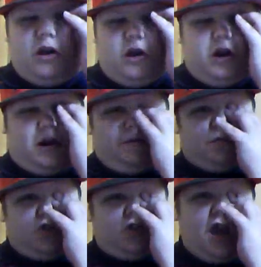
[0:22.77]

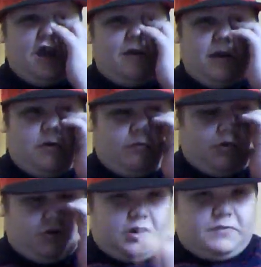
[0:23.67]
Today,
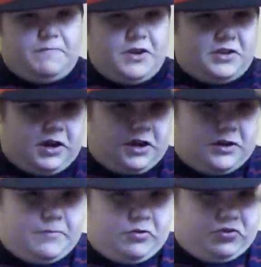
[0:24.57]
we're going to be
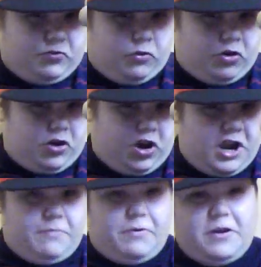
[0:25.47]
talking about the word
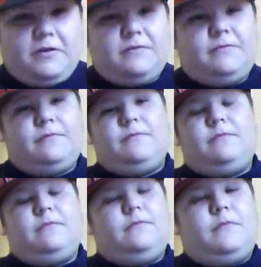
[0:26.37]
hype.
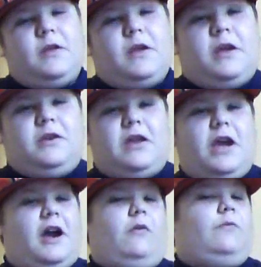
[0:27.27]

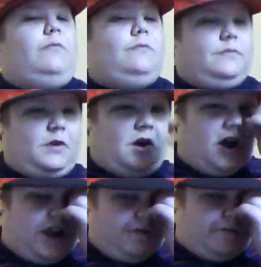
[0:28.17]
Now,
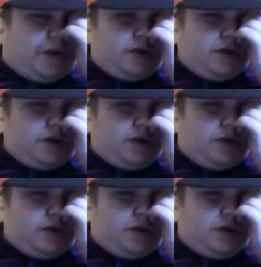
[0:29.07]
hype